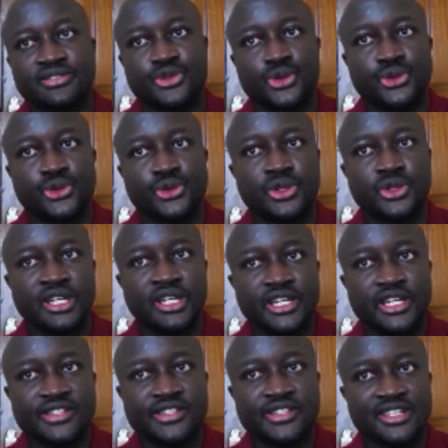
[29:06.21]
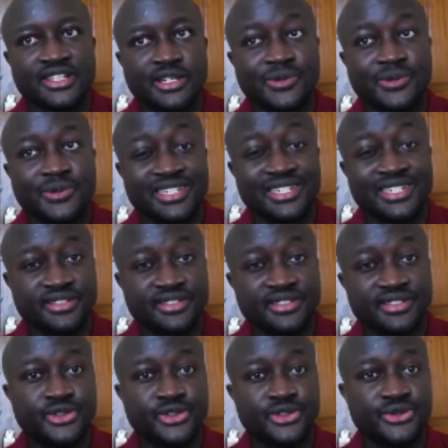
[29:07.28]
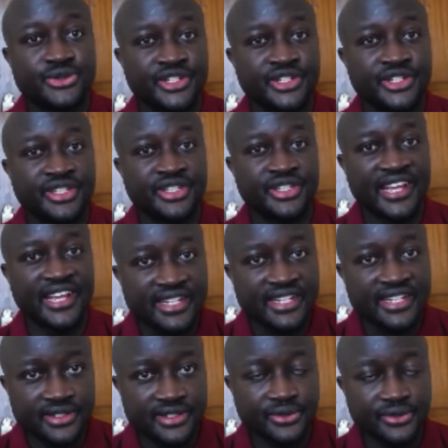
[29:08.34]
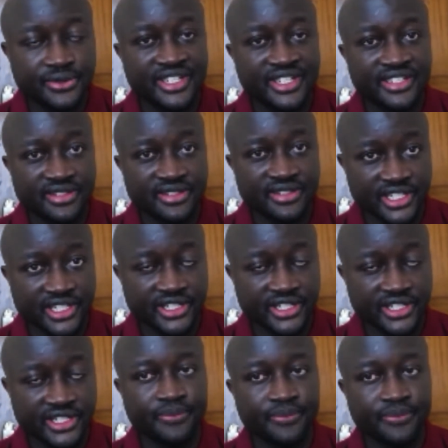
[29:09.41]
So it's just a wait and see to see the extent of the restructuring.